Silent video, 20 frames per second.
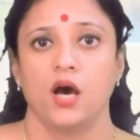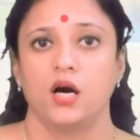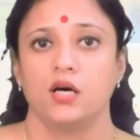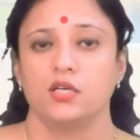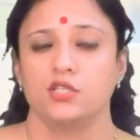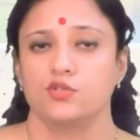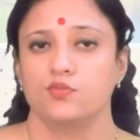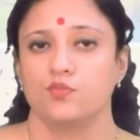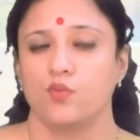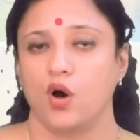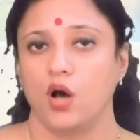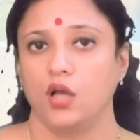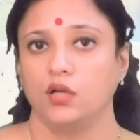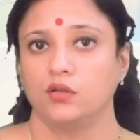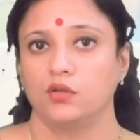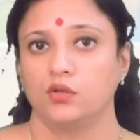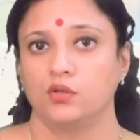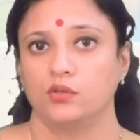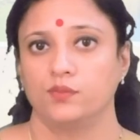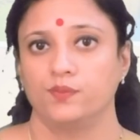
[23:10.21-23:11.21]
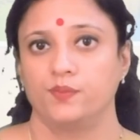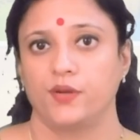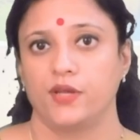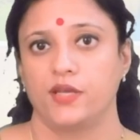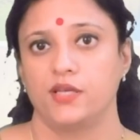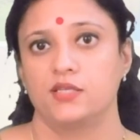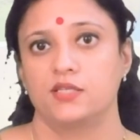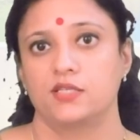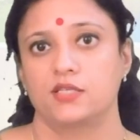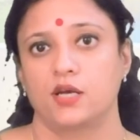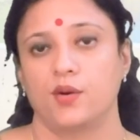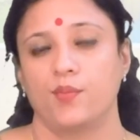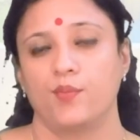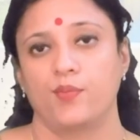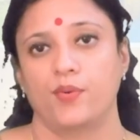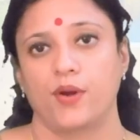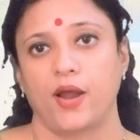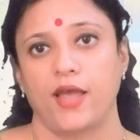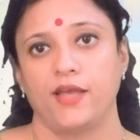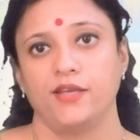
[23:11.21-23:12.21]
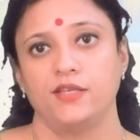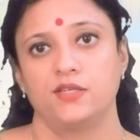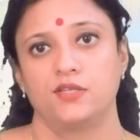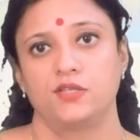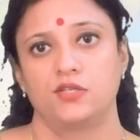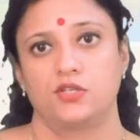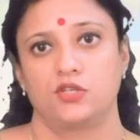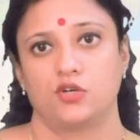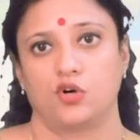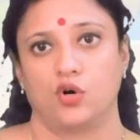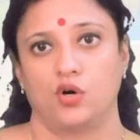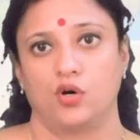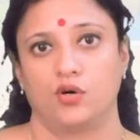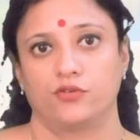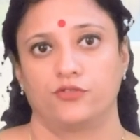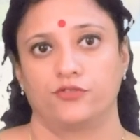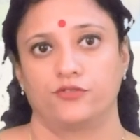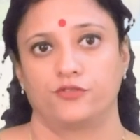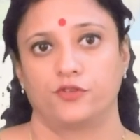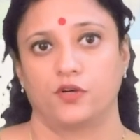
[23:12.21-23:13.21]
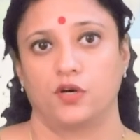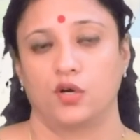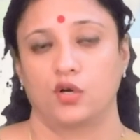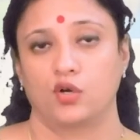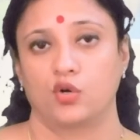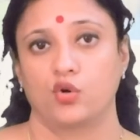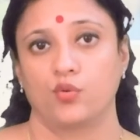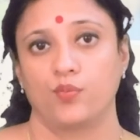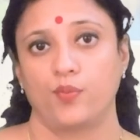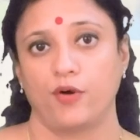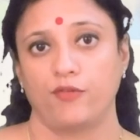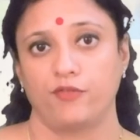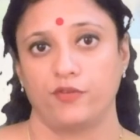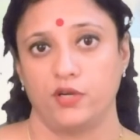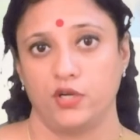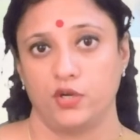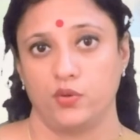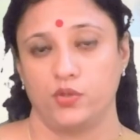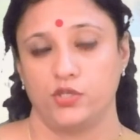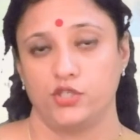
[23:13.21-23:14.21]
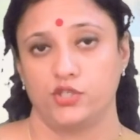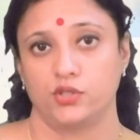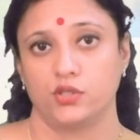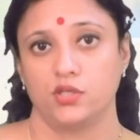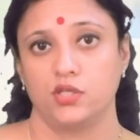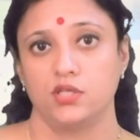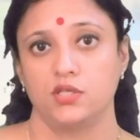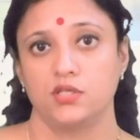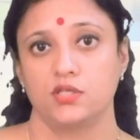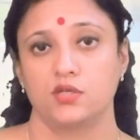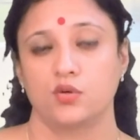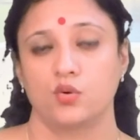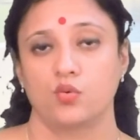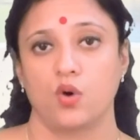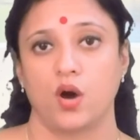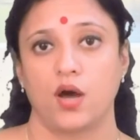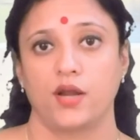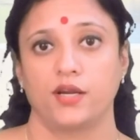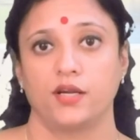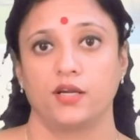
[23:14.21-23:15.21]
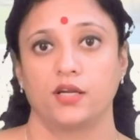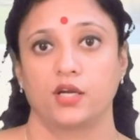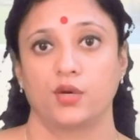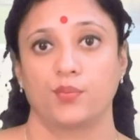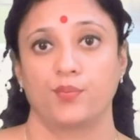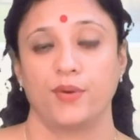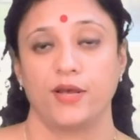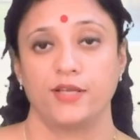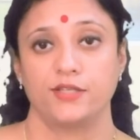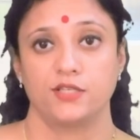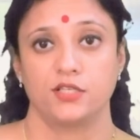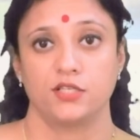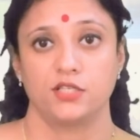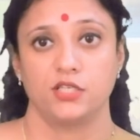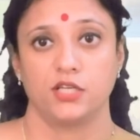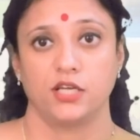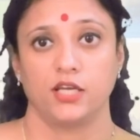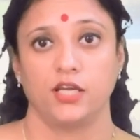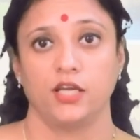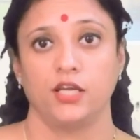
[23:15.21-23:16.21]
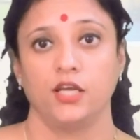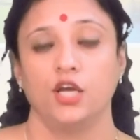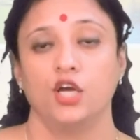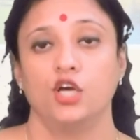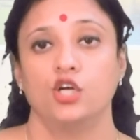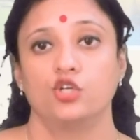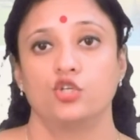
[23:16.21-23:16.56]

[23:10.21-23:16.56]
A small group is comprised of a group of individuals who are in capacity